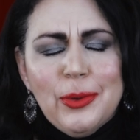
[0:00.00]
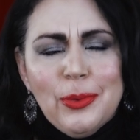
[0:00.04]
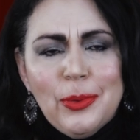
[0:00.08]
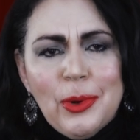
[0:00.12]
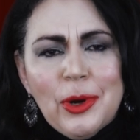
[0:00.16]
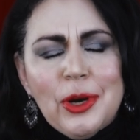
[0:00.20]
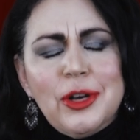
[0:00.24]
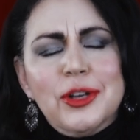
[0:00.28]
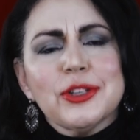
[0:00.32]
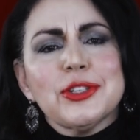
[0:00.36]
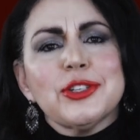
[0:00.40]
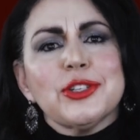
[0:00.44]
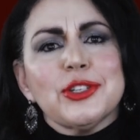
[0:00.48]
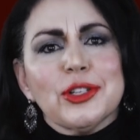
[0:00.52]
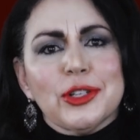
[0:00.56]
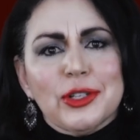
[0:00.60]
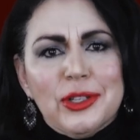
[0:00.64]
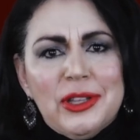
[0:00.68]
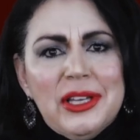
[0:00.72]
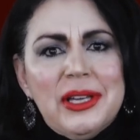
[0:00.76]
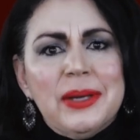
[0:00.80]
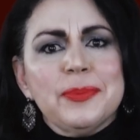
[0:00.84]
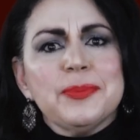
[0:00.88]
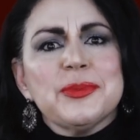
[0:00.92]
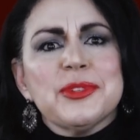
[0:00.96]
worse your
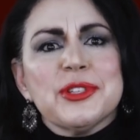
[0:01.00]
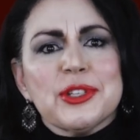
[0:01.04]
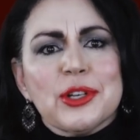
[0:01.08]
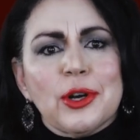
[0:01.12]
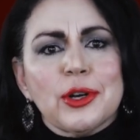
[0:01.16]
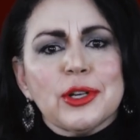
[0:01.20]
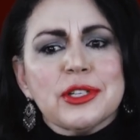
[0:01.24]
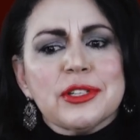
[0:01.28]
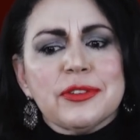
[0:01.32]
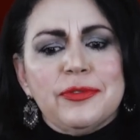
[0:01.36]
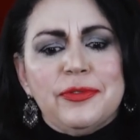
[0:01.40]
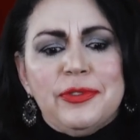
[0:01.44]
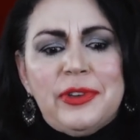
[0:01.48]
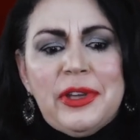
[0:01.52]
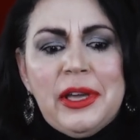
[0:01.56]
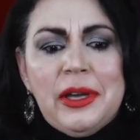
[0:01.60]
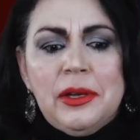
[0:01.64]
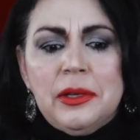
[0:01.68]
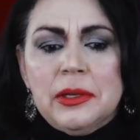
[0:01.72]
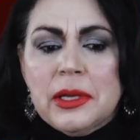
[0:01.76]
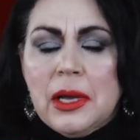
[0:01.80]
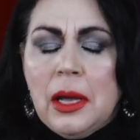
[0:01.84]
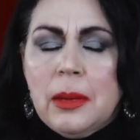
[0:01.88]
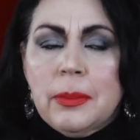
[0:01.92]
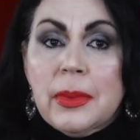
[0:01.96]
lips start to
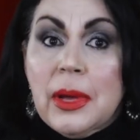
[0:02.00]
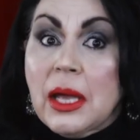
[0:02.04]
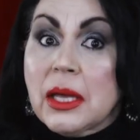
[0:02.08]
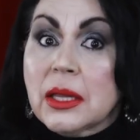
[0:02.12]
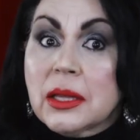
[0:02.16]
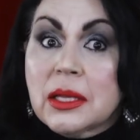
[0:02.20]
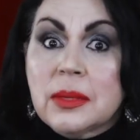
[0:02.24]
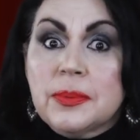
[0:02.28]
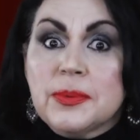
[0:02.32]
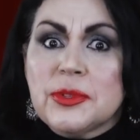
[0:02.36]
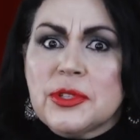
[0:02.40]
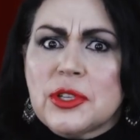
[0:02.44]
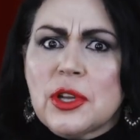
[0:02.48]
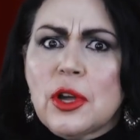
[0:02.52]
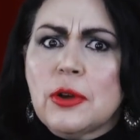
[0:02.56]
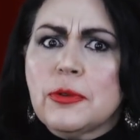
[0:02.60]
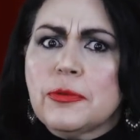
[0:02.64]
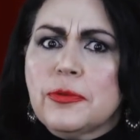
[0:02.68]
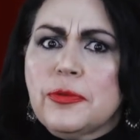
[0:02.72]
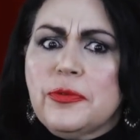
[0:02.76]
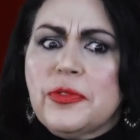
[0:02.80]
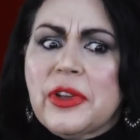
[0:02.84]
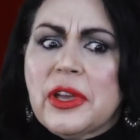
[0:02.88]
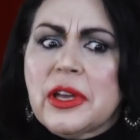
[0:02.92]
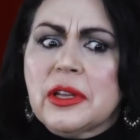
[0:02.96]
feel. Now, my lips
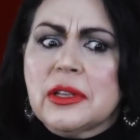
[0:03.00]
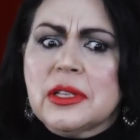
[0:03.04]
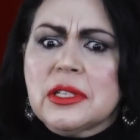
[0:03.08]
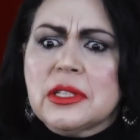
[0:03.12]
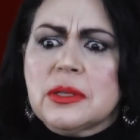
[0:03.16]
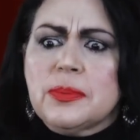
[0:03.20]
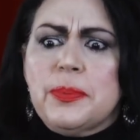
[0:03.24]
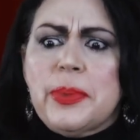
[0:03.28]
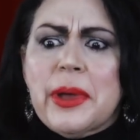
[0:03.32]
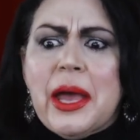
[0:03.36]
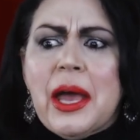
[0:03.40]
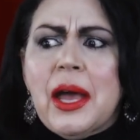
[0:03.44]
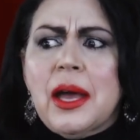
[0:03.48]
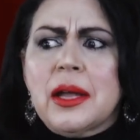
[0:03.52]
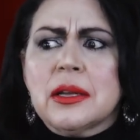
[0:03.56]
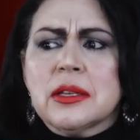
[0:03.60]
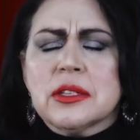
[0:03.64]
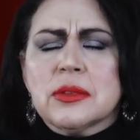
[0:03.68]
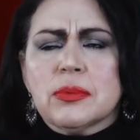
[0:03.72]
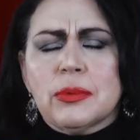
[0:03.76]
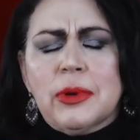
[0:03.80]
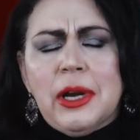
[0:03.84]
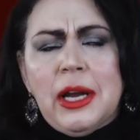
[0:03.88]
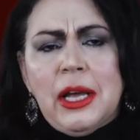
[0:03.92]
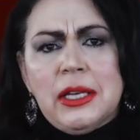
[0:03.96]
don't feel as bad
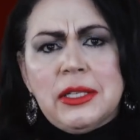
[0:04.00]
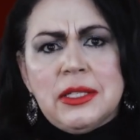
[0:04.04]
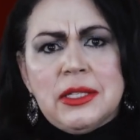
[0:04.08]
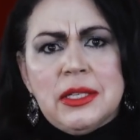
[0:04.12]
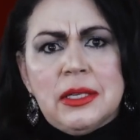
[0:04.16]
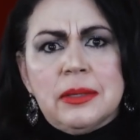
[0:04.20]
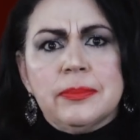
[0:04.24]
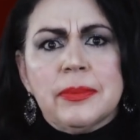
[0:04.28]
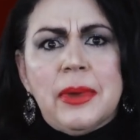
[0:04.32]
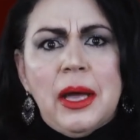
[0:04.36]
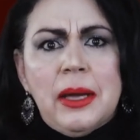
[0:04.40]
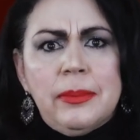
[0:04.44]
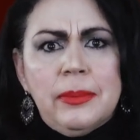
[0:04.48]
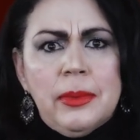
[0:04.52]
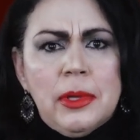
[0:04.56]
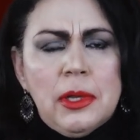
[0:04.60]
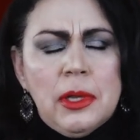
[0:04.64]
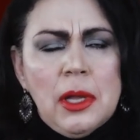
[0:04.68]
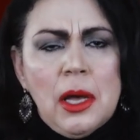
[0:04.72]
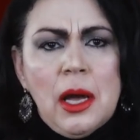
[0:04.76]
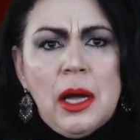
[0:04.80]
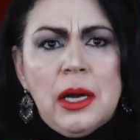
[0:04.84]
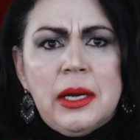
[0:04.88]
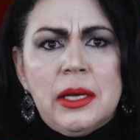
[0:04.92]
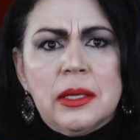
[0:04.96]
as when I did my
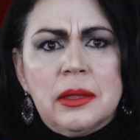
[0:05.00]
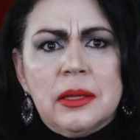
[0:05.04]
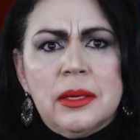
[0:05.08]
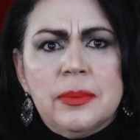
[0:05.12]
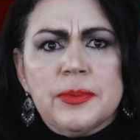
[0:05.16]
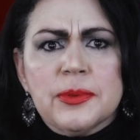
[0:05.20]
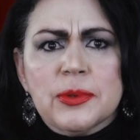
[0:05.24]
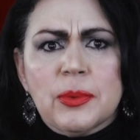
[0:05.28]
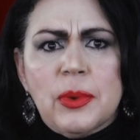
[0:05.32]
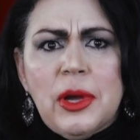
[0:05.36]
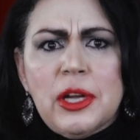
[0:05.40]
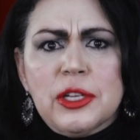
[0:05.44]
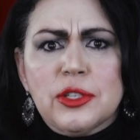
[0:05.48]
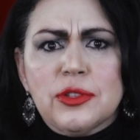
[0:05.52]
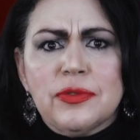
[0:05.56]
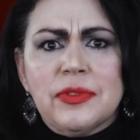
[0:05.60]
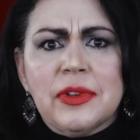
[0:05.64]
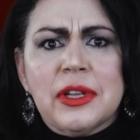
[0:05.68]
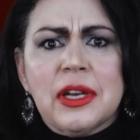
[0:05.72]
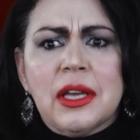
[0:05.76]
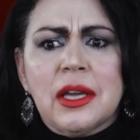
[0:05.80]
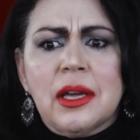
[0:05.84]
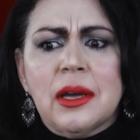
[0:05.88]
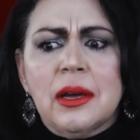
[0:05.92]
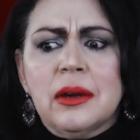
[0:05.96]
Milani lip swatch
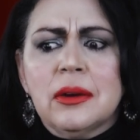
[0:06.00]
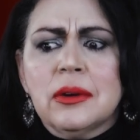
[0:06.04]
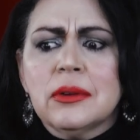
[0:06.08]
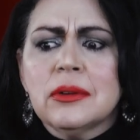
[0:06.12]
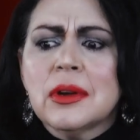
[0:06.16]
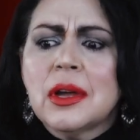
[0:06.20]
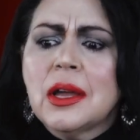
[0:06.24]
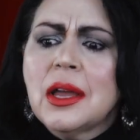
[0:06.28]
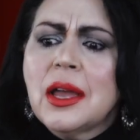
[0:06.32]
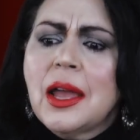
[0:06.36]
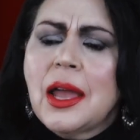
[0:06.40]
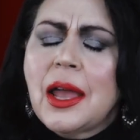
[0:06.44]
video.